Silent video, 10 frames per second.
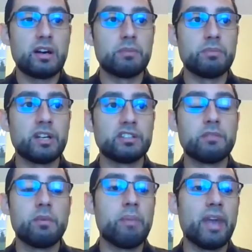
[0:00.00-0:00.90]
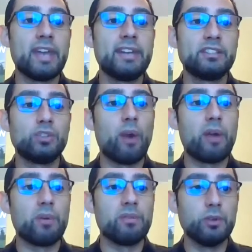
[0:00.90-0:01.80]
because they've been paid to
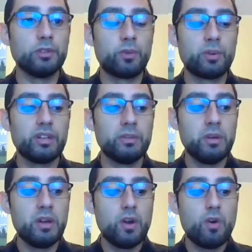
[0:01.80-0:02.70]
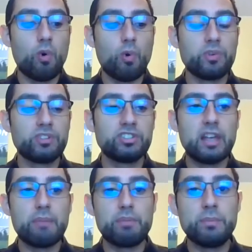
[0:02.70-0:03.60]
write reviews for them, or just
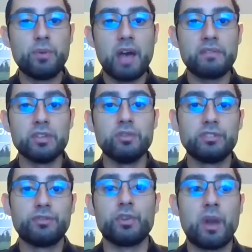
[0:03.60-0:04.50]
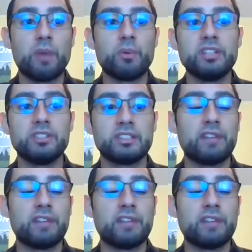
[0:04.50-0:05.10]
that people haven't used them for the right reasons.